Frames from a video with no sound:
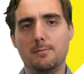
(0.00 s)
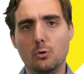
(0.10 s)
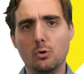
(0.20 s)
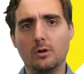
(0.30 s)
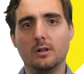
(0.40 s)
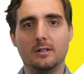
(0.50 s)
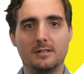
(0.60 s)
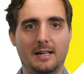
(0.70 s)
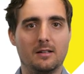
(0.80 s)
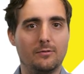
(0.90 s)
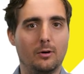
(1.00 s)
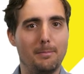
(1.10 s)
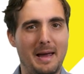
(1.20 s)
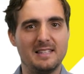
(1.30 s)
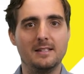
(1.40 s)
MOOC stands for
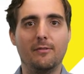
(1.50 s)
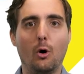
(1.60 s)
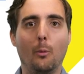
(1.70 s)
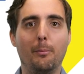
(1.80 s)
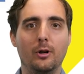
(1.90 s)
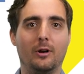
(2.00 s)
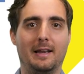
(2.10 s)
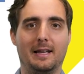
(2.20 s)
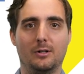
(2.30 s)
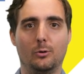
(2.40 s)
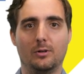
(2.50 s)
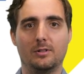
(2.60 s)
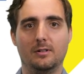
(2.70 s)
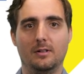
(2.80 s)
Massive Open Online Course.